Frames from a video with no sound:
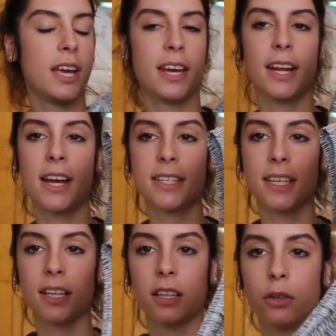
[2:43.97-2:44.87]
and it has
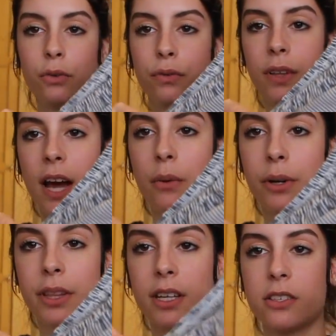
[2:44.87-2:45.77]
like little
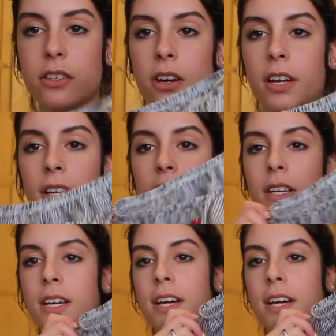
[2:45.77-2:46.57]
flower things on it,